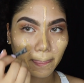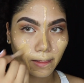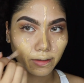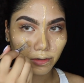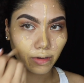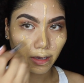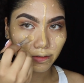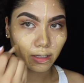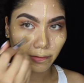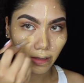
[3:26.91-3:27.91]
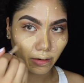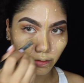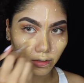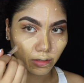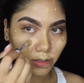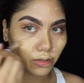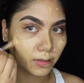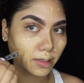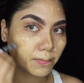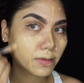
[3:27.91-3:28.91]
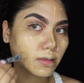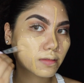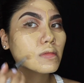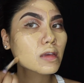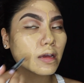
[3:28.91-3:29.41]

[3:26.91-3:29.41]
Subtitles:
It's okay if some of that goes onto your lips.